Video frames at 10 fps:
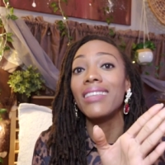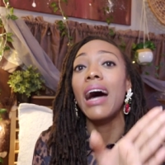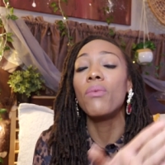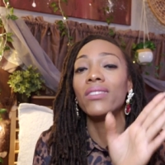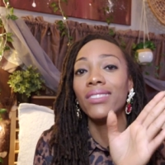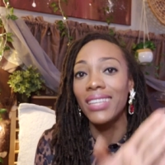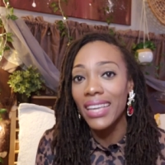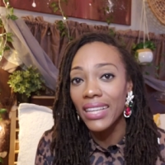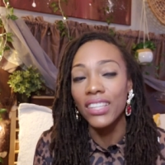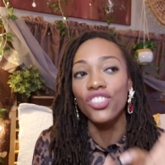I was
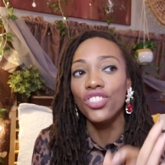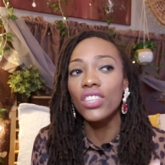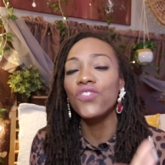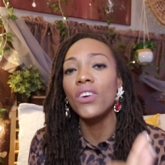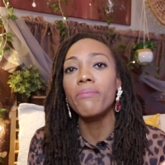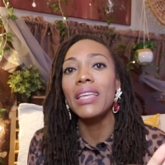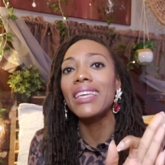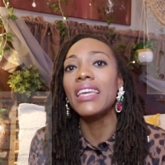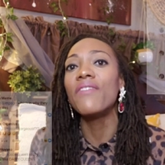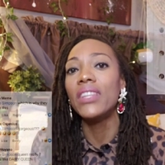getting just from me
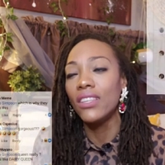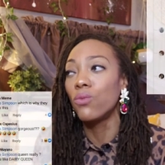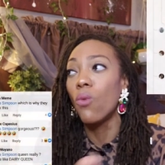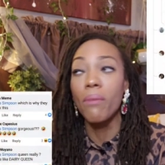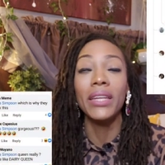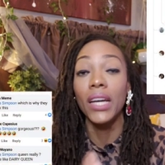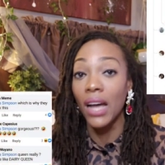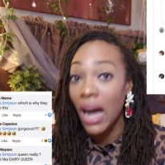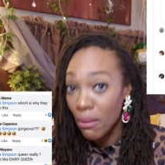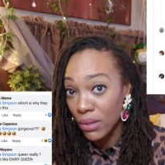giving this woman a
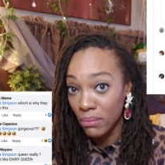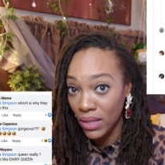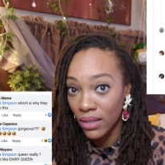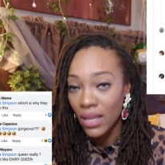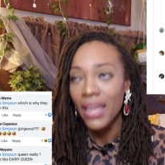compliment.